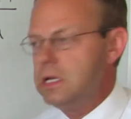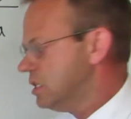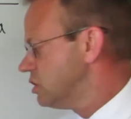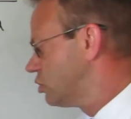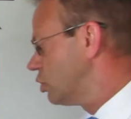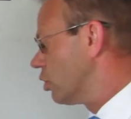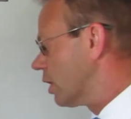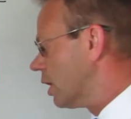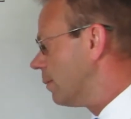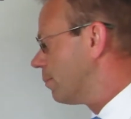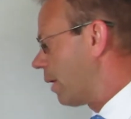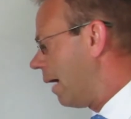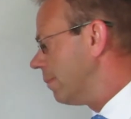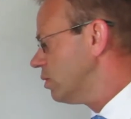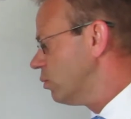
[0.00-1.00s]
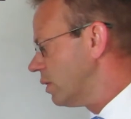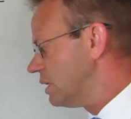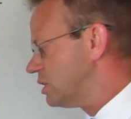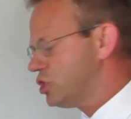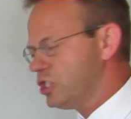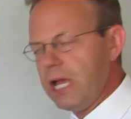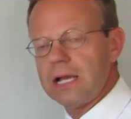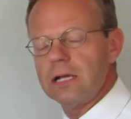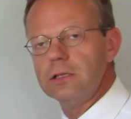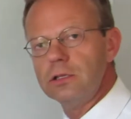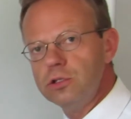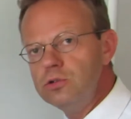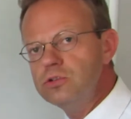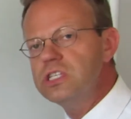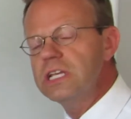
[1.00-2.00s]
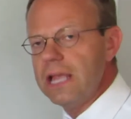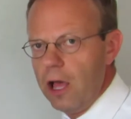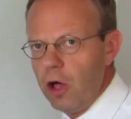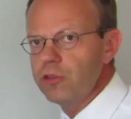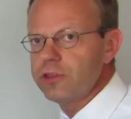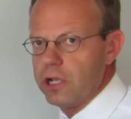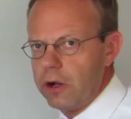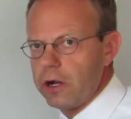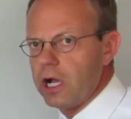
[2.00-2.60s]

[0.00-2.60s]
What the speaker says: So you're going to probably want to check losing healthcare